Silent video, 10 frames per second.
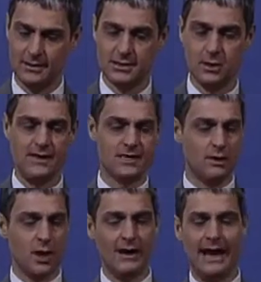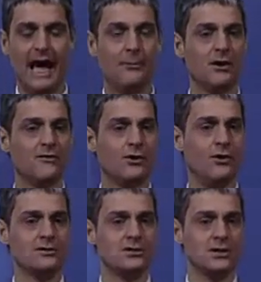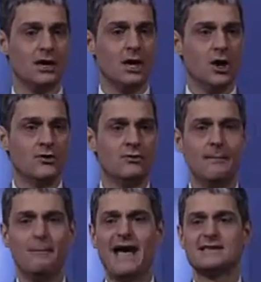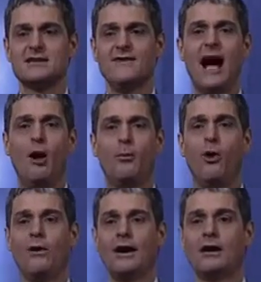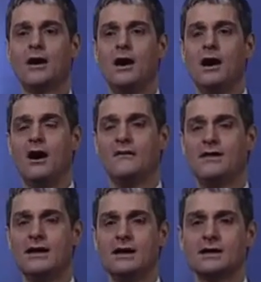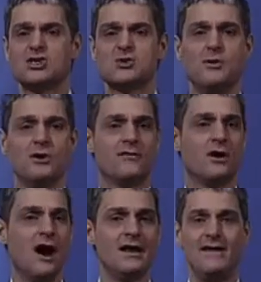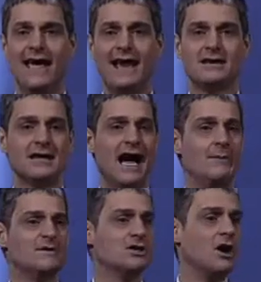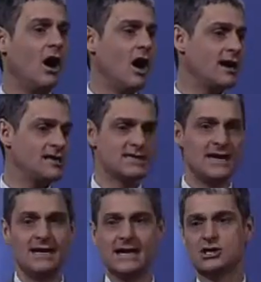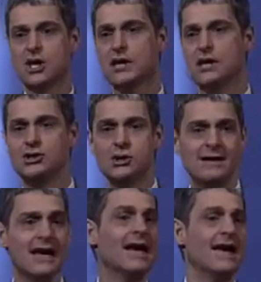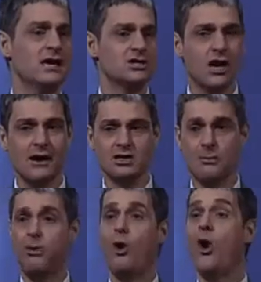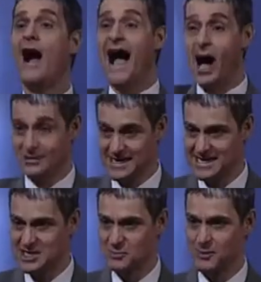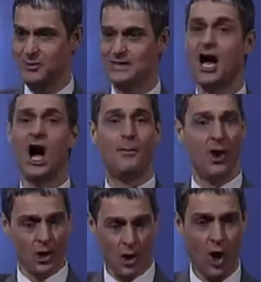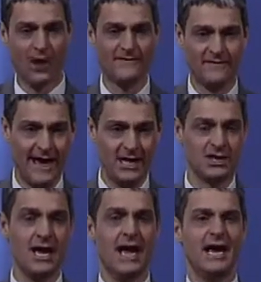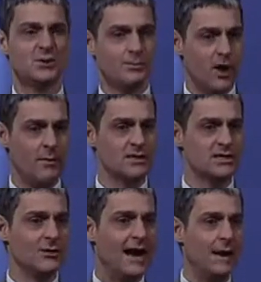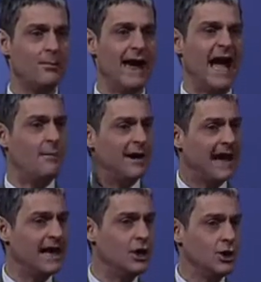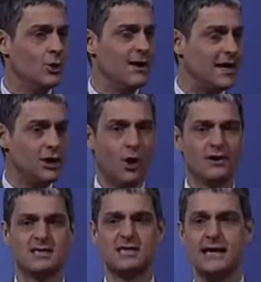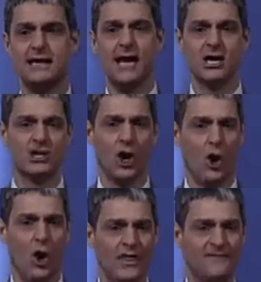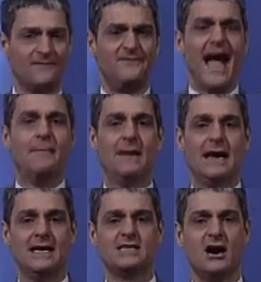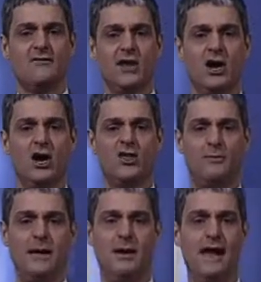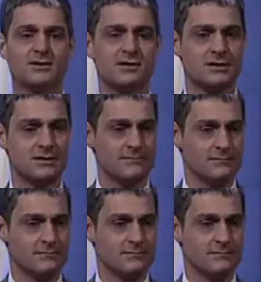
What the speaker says: So this will only happen, of course, through a massive outpouring of the Spirit of God in the end times. God said it. He's going to do it. He is going to pour out His Spirit upon all flesh. He's promised to Abraham, in you and in your seed shall all the families of the earth be blessed.